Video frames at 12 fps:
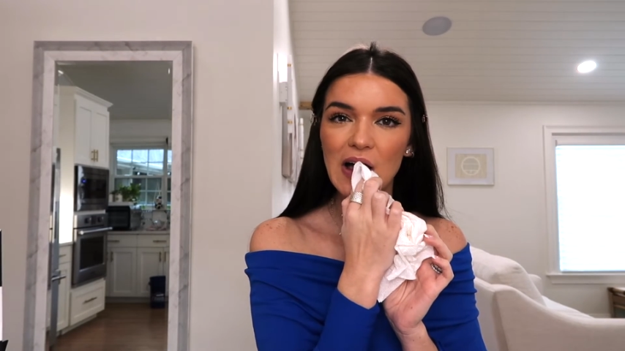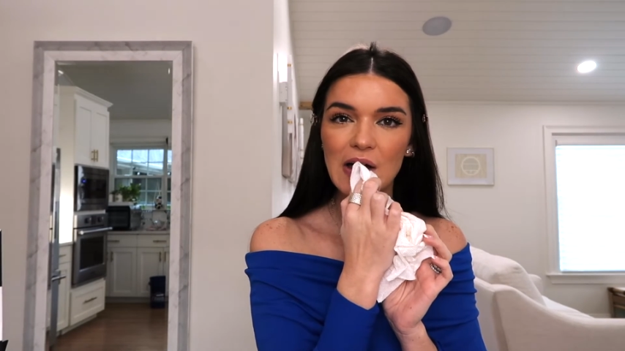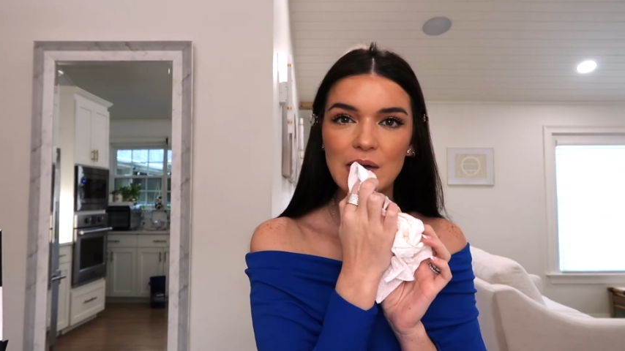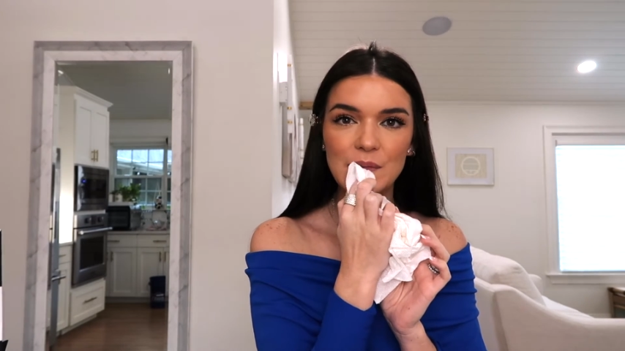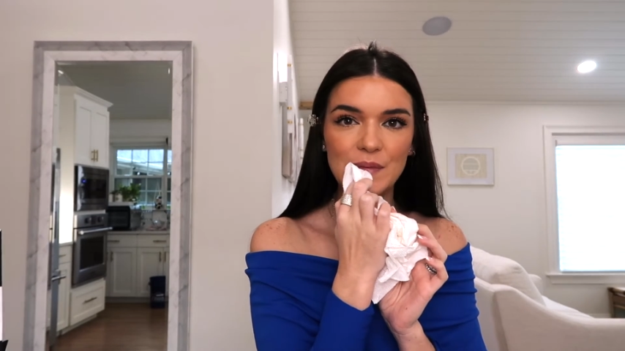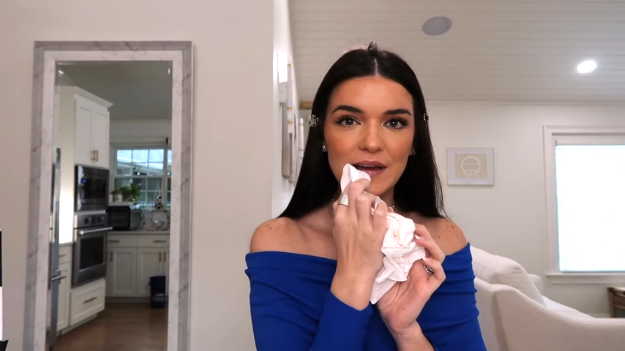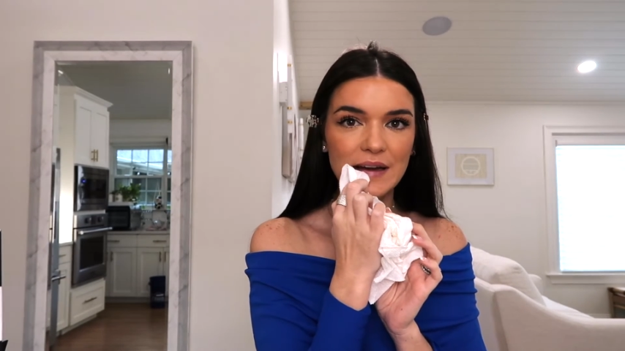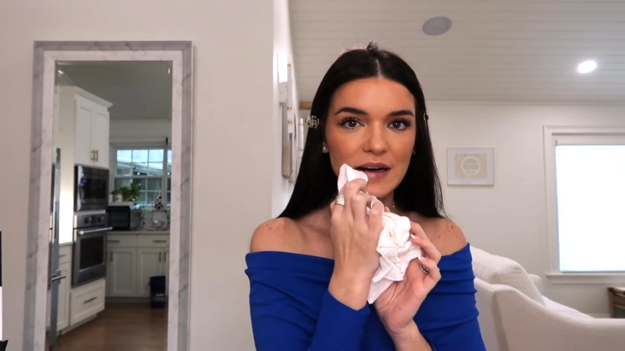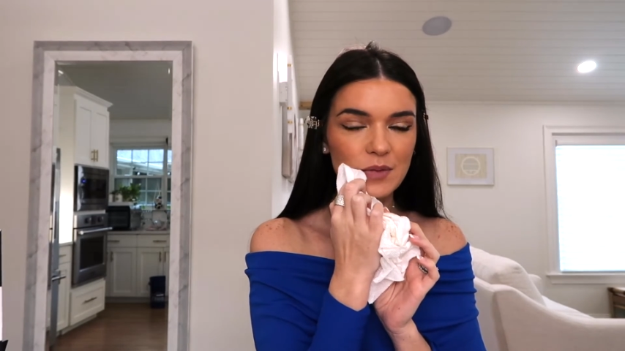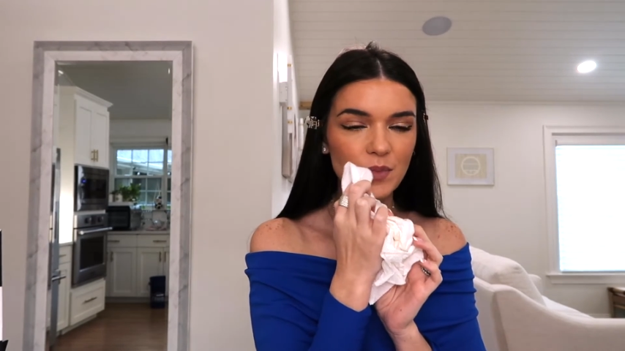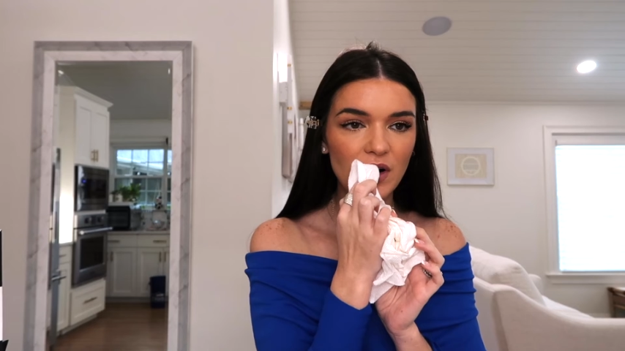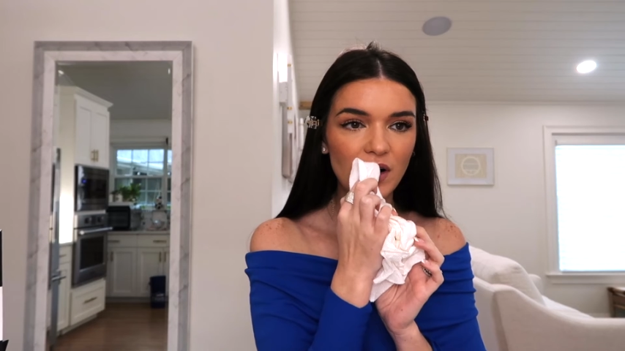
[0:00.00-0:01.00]
and
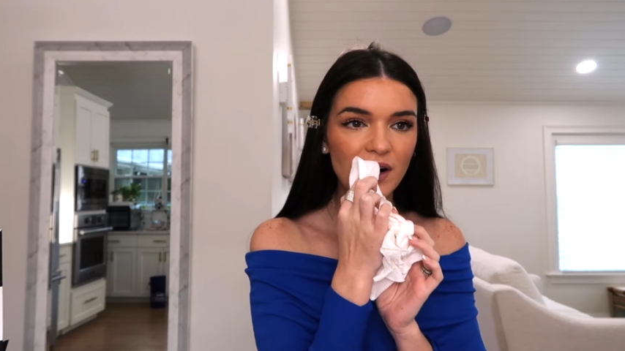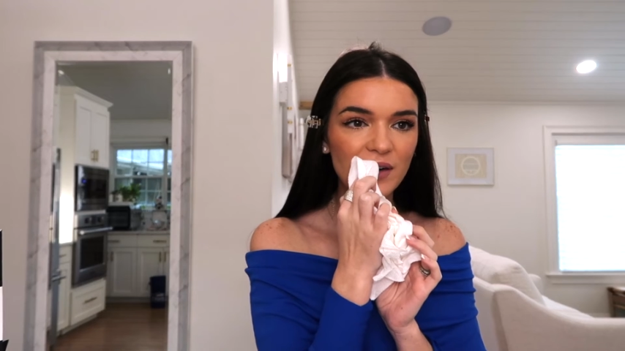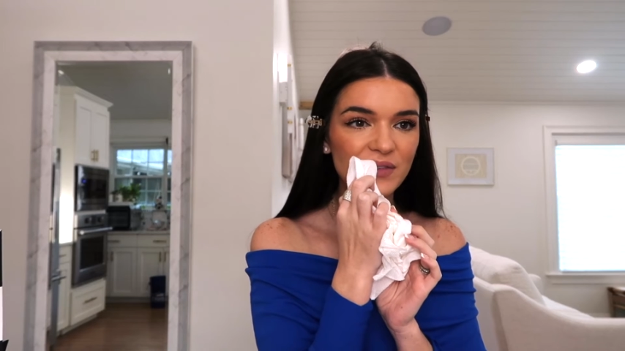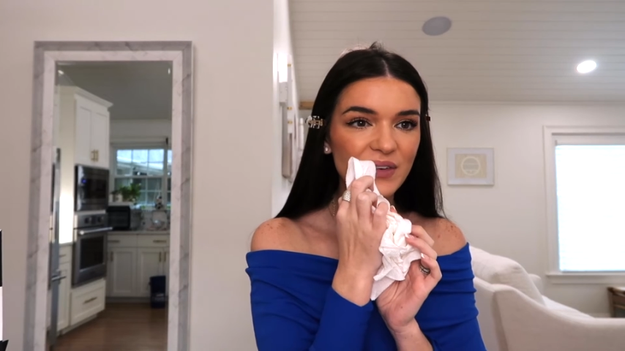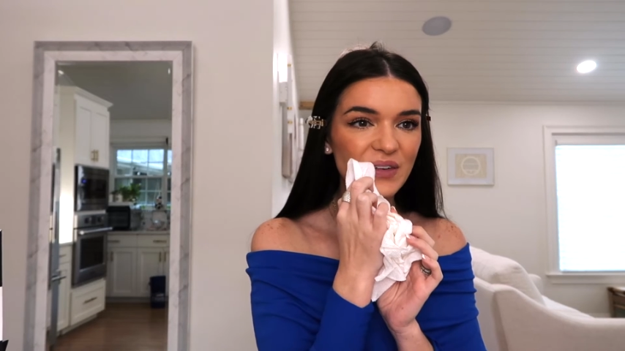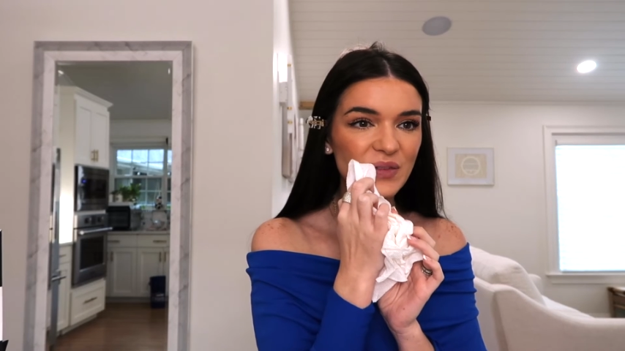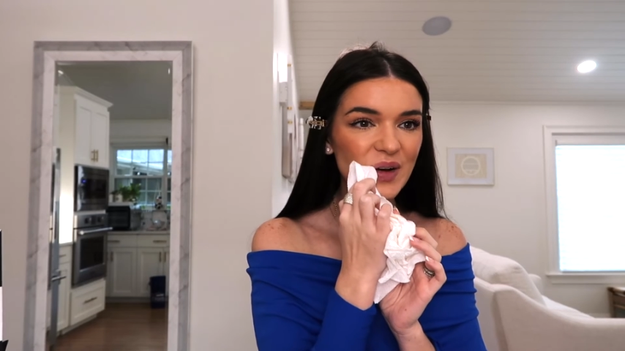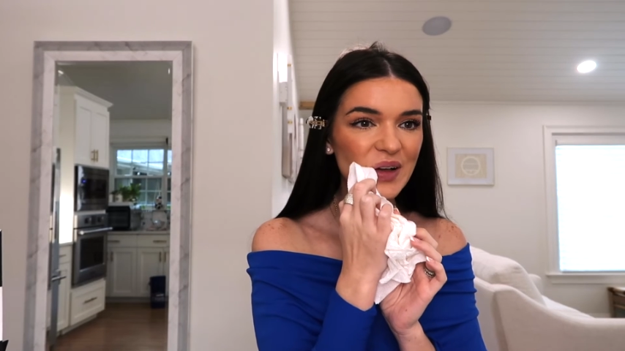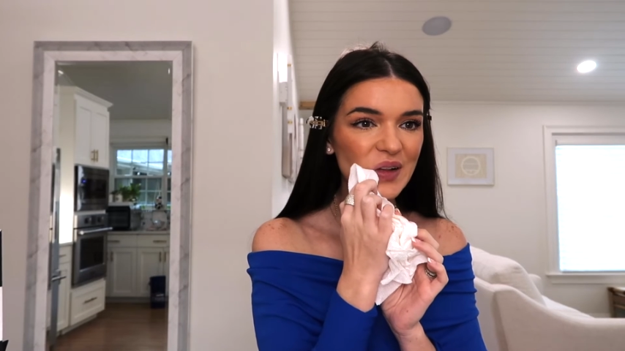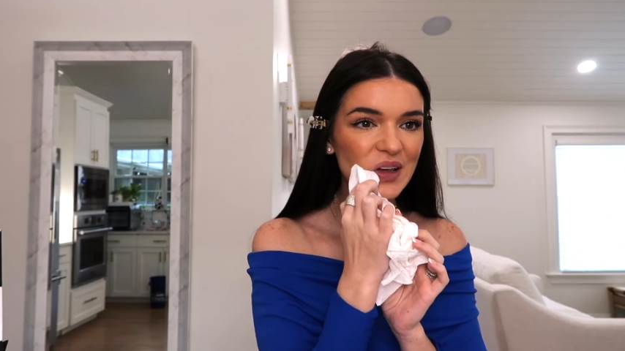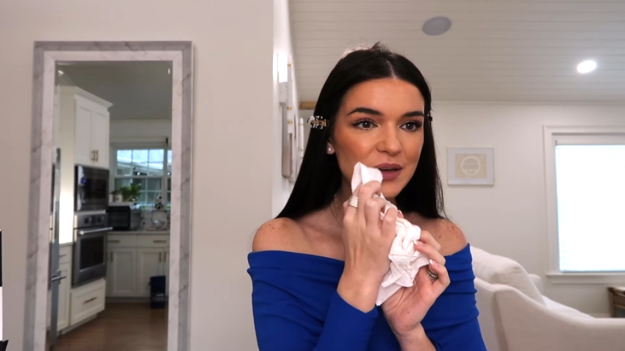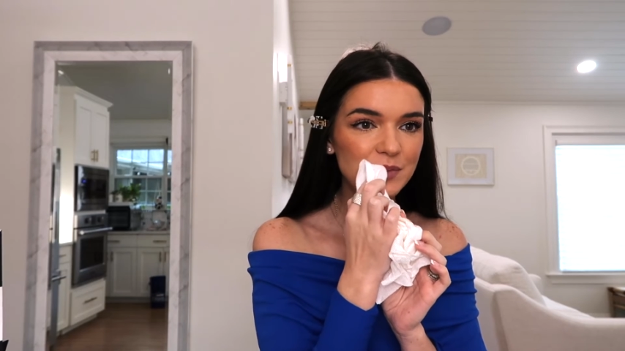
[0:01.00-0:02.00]
makeup off of
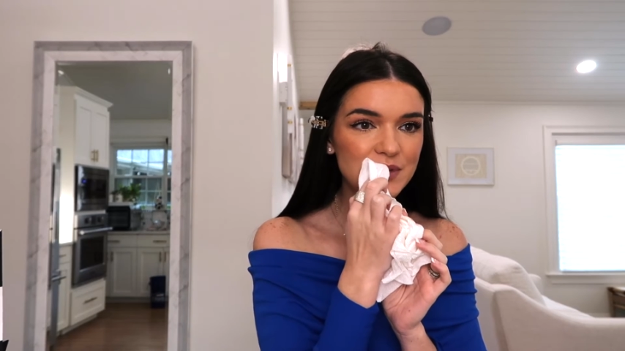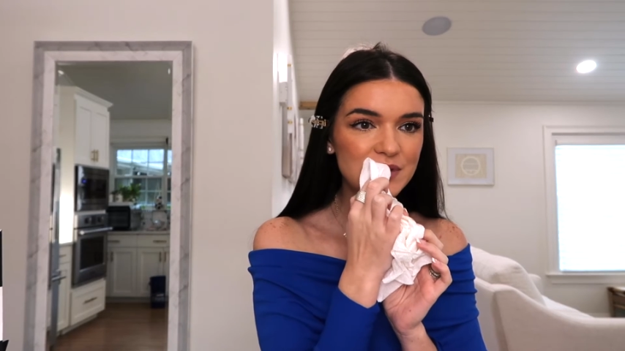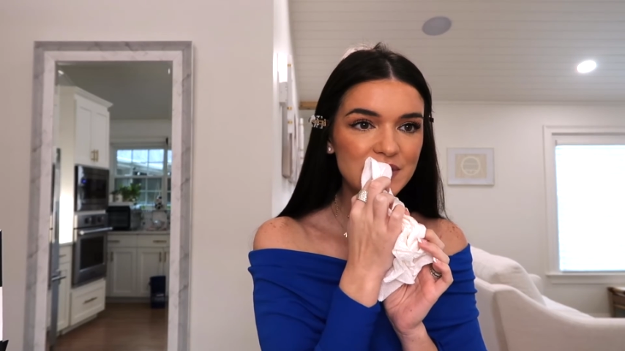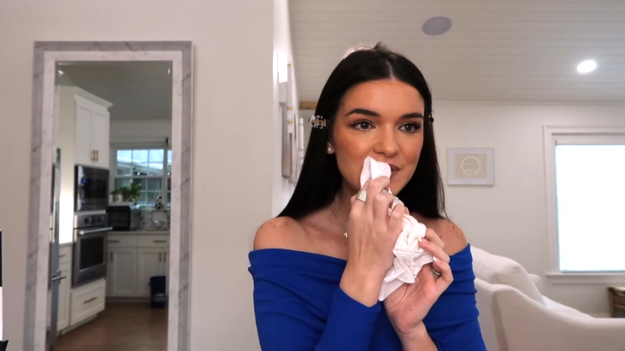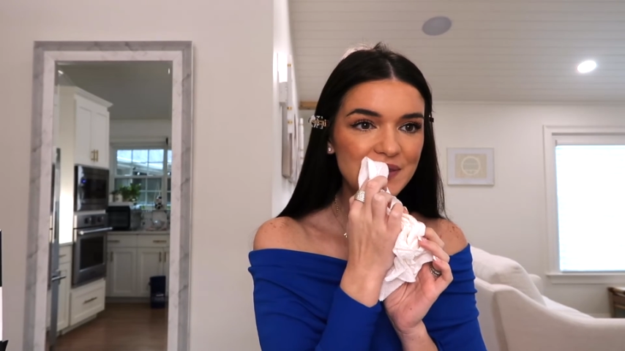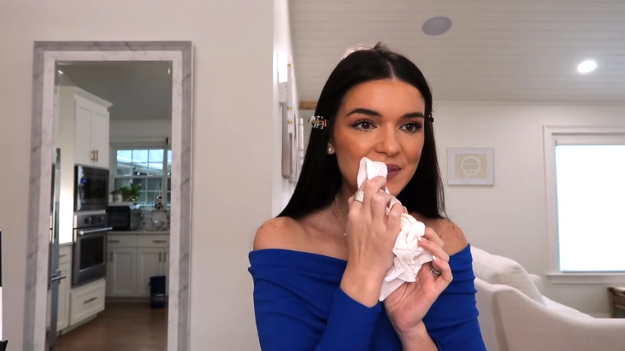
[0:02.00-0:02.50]
my lips.